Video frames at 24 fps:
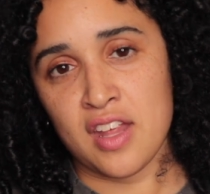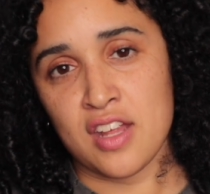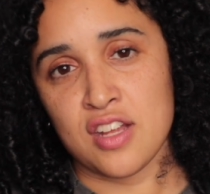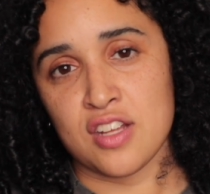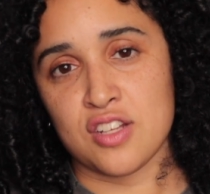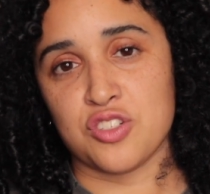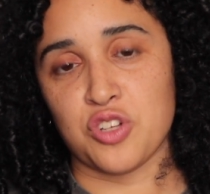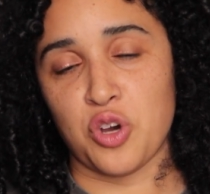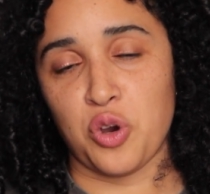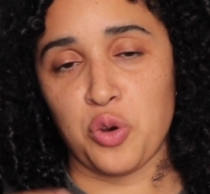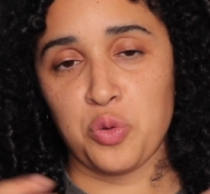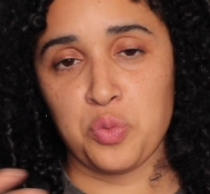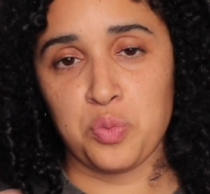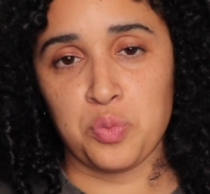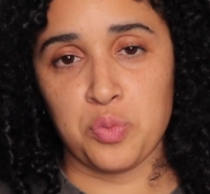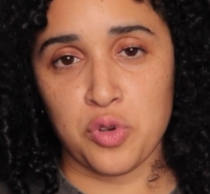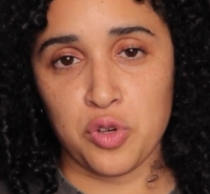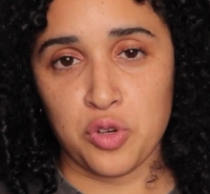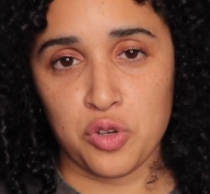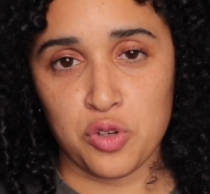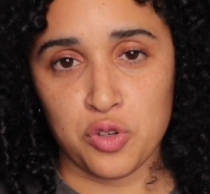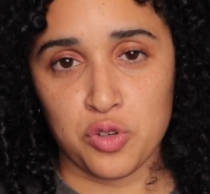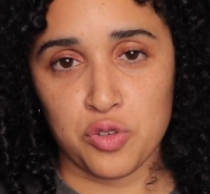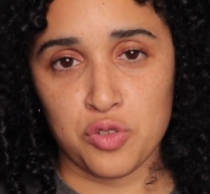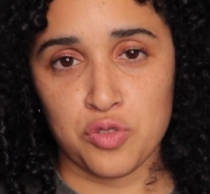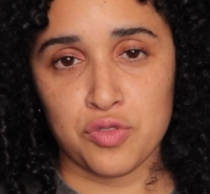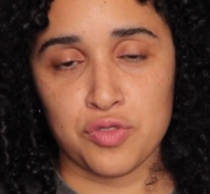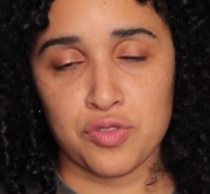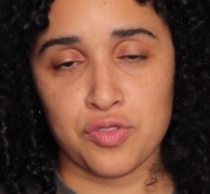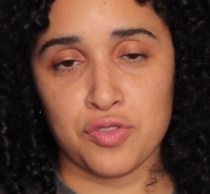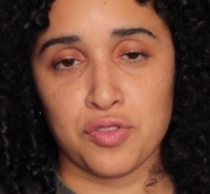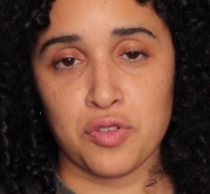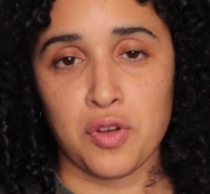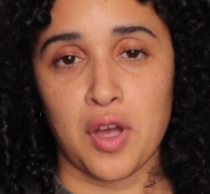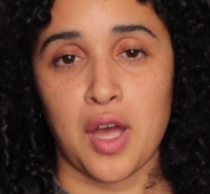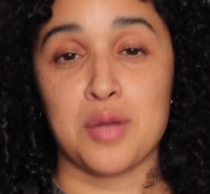don't
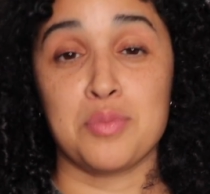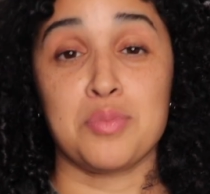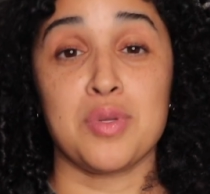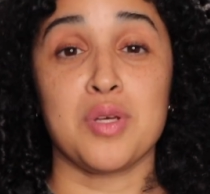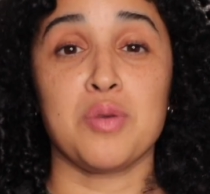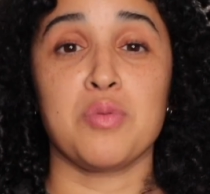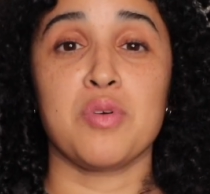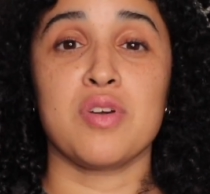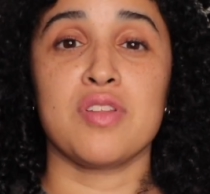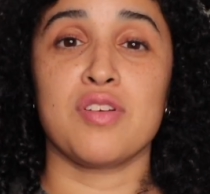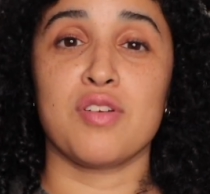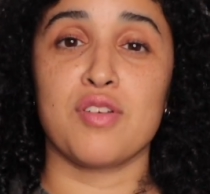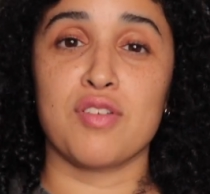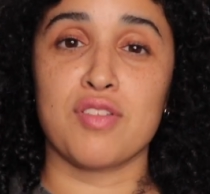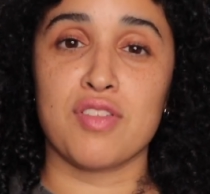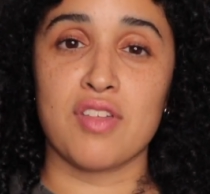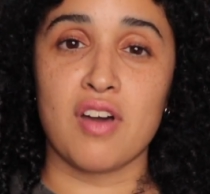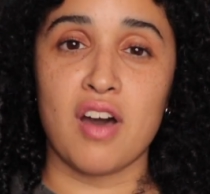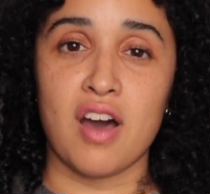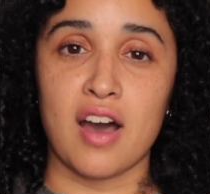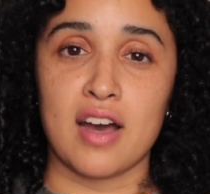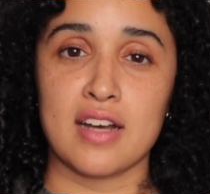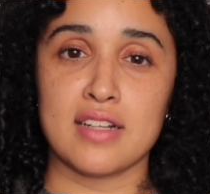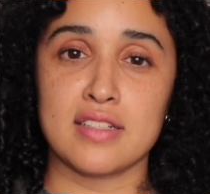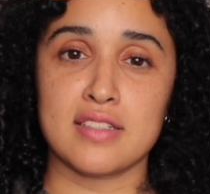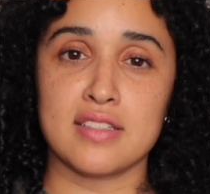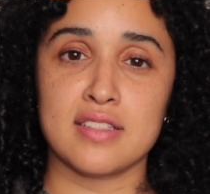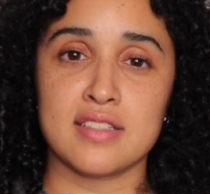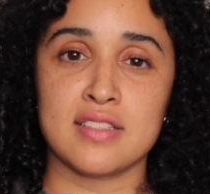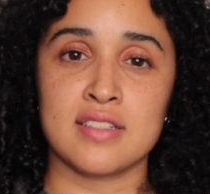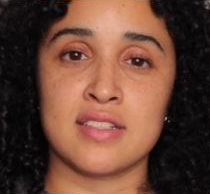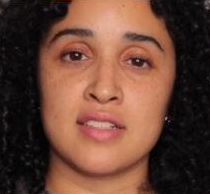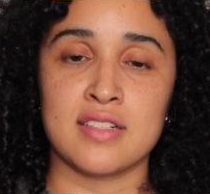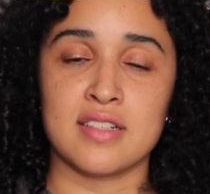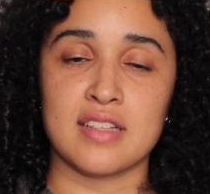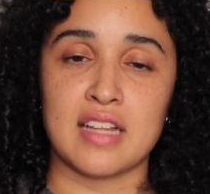move, and be with your thoughts.
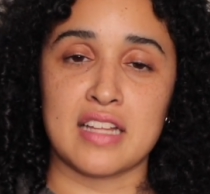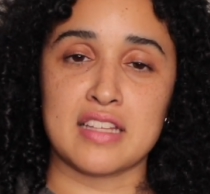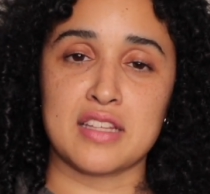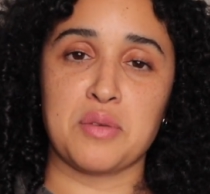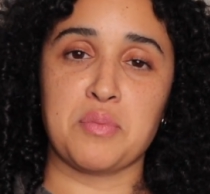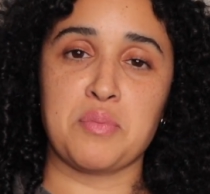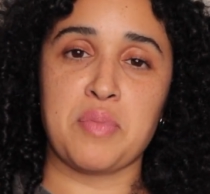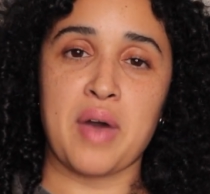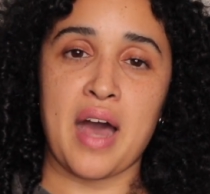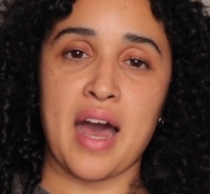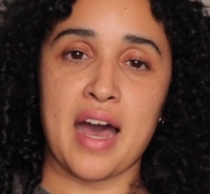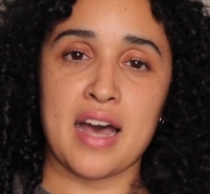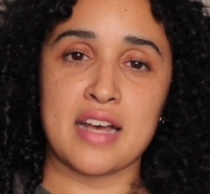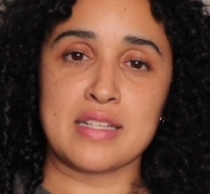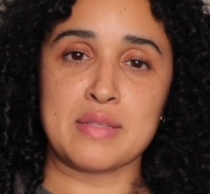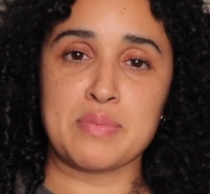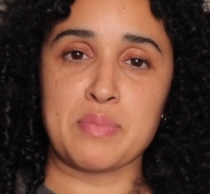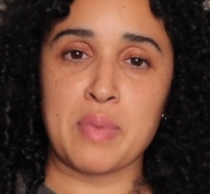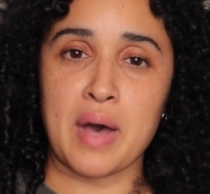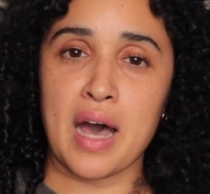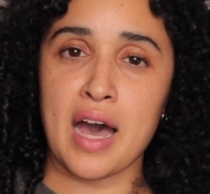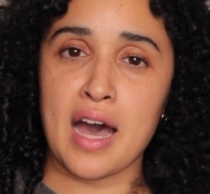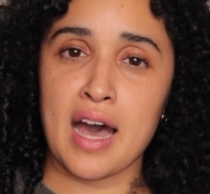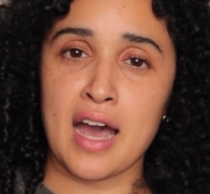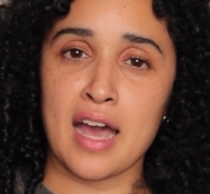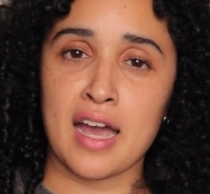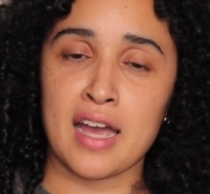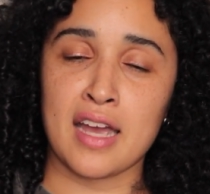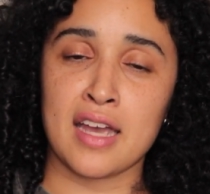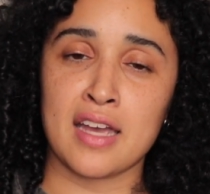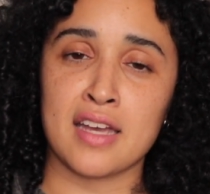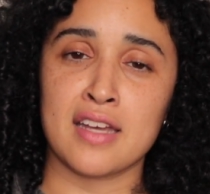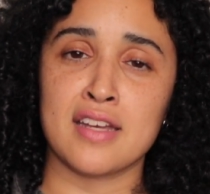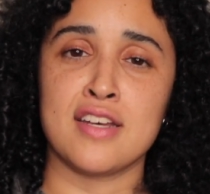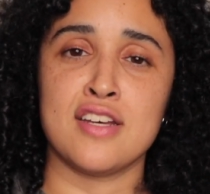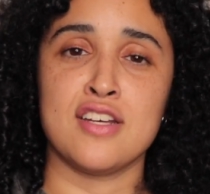Let them pass
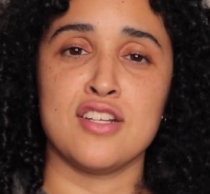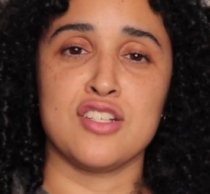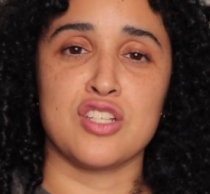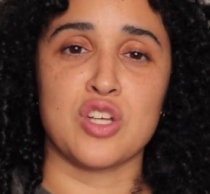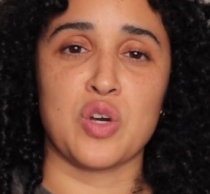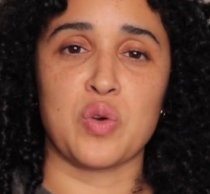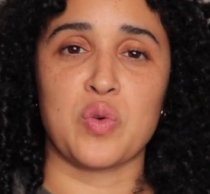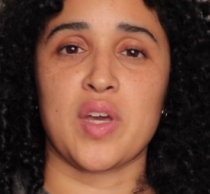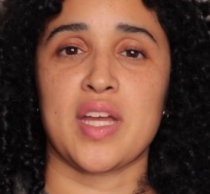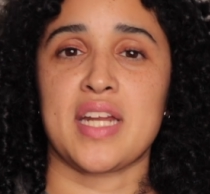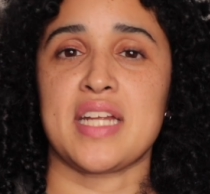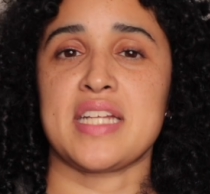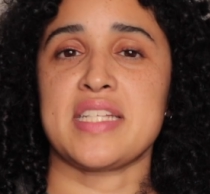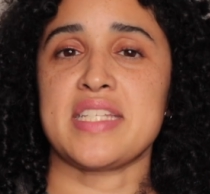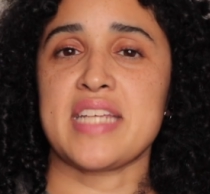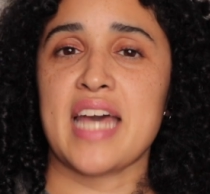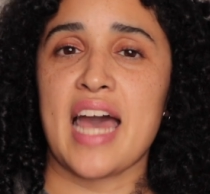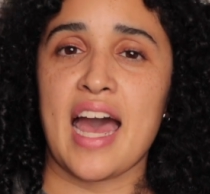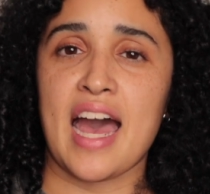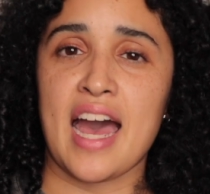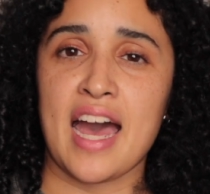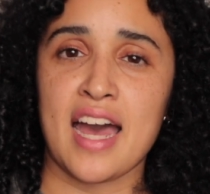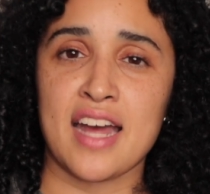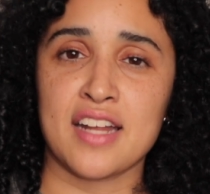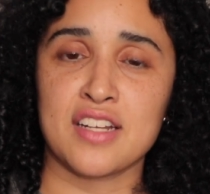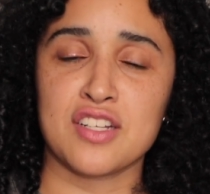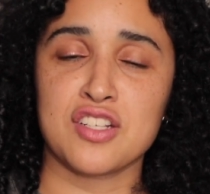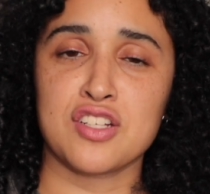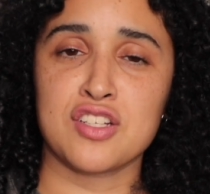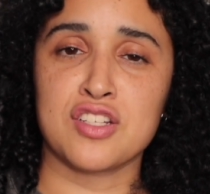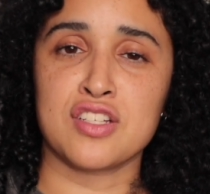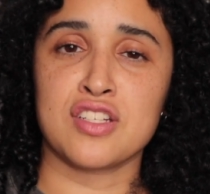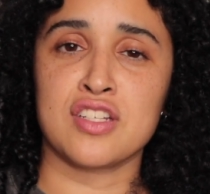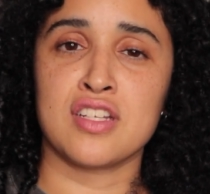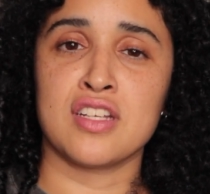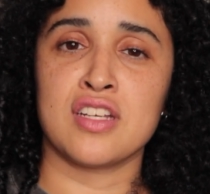by, don't get
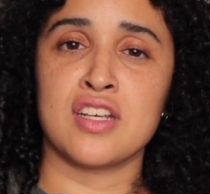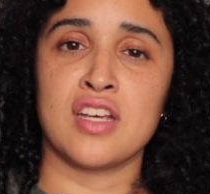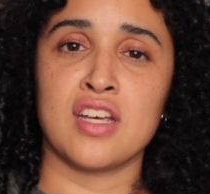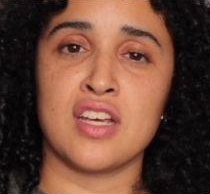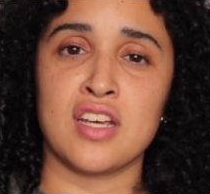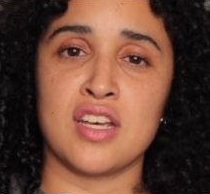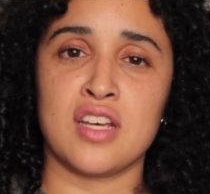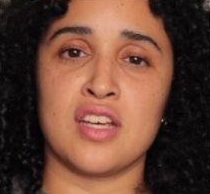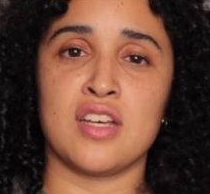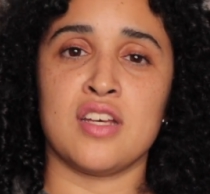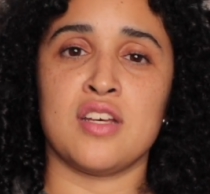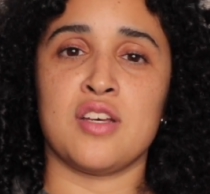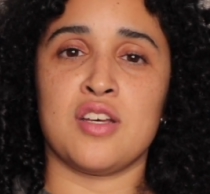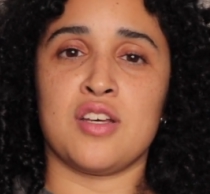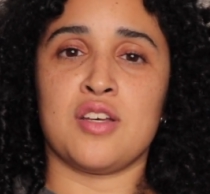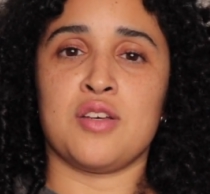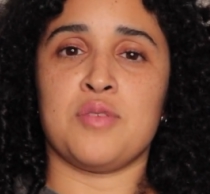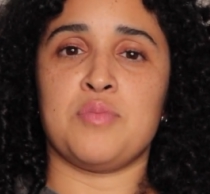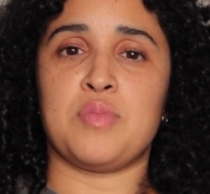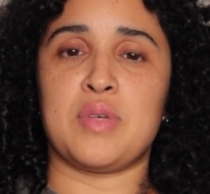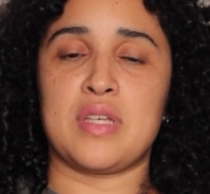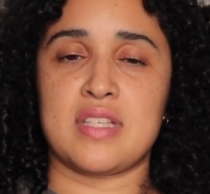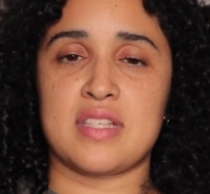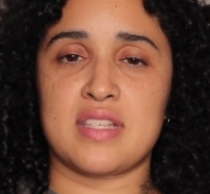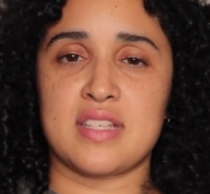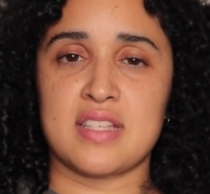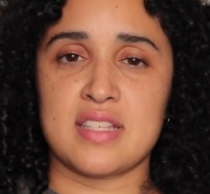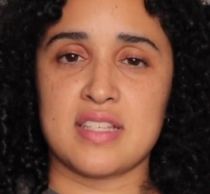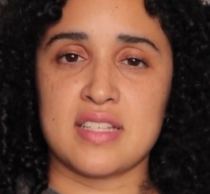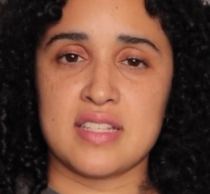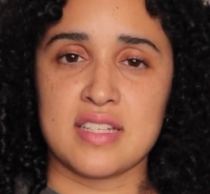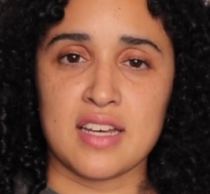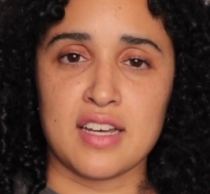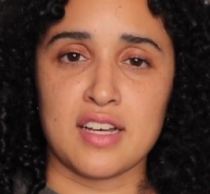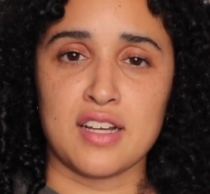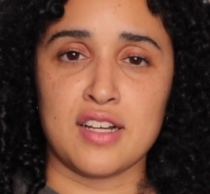attached, be
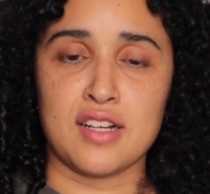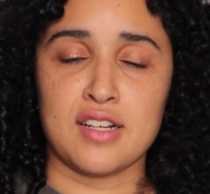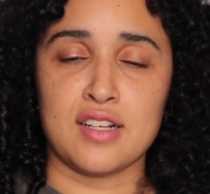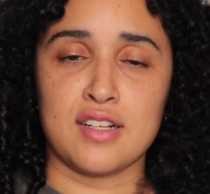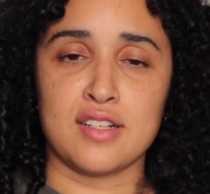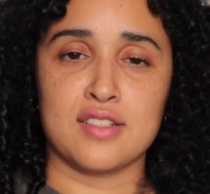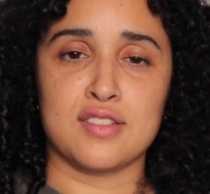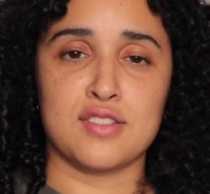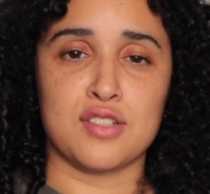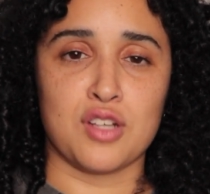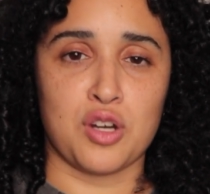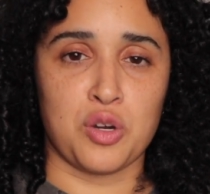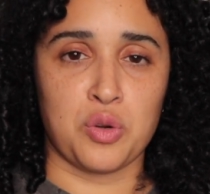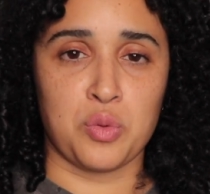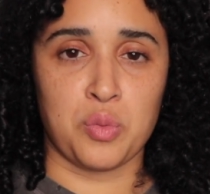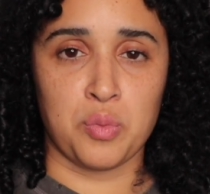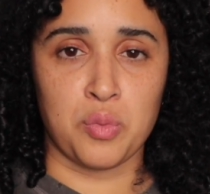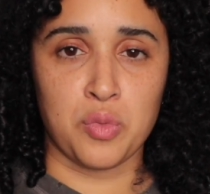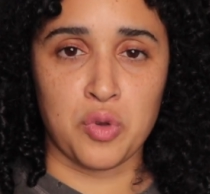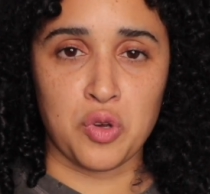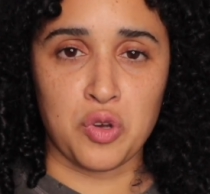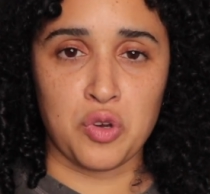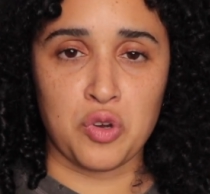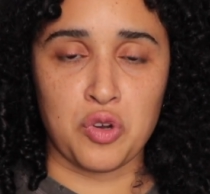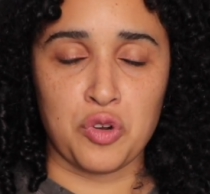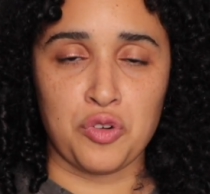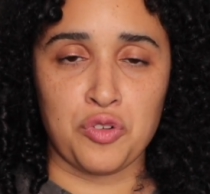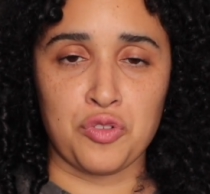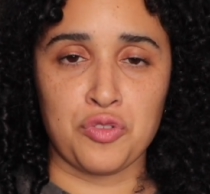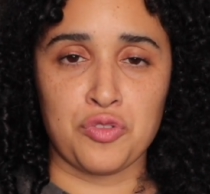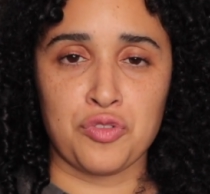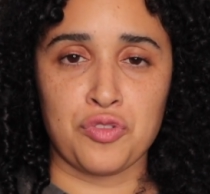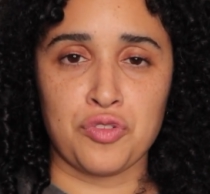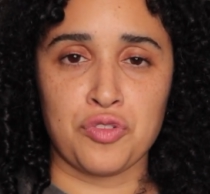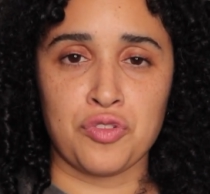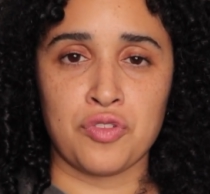still, don't
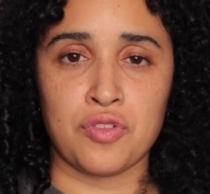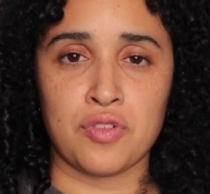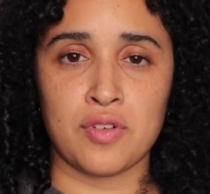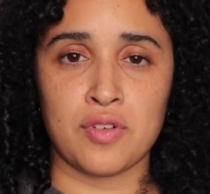move.